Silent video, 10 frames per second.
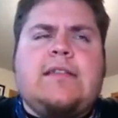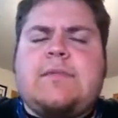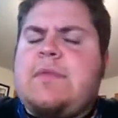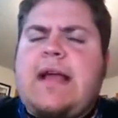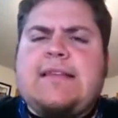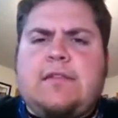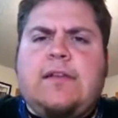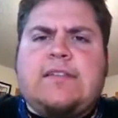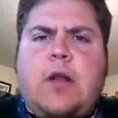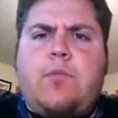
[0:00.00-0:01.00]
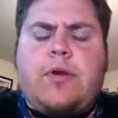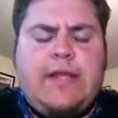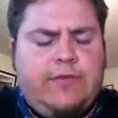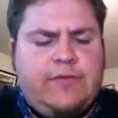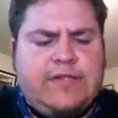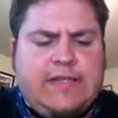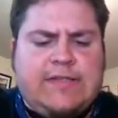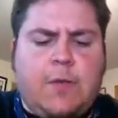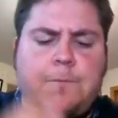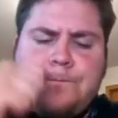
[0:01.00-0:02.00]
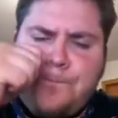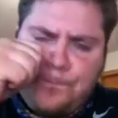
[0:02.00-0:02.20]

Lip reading: Some of the guys on the list are pretty interesting. So